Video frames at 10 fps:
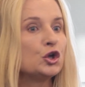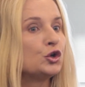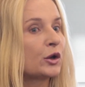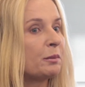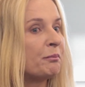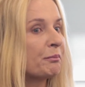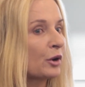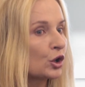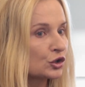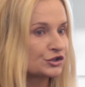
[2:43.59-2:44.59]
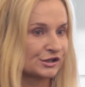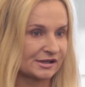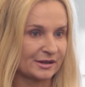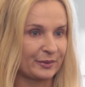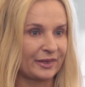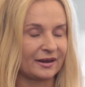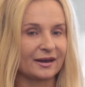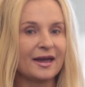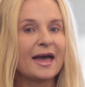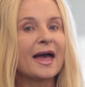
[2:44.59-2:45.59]
You could purchase
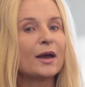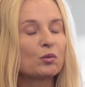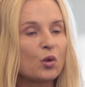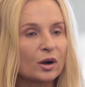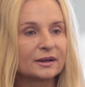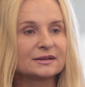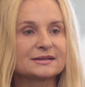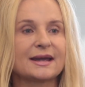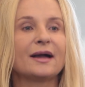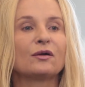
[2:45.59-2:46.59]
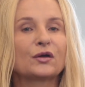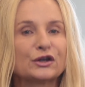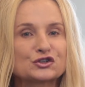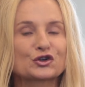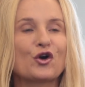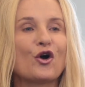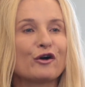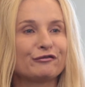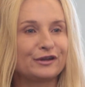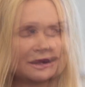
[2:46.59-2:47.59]
something and walk into town, get your
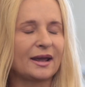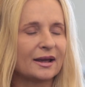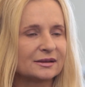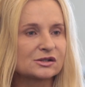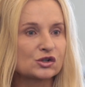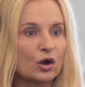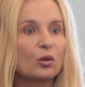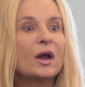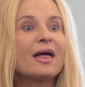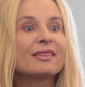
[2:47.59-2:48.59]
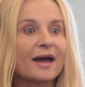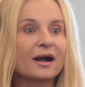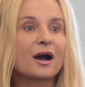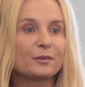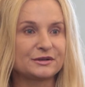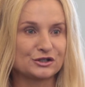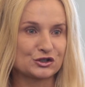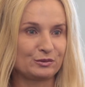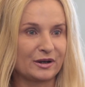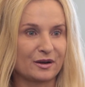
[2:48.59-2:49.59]
coffee, and so that
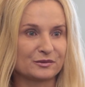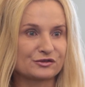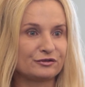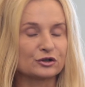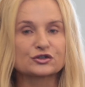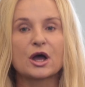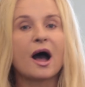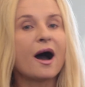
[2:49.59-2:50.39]
competition becomes fierce.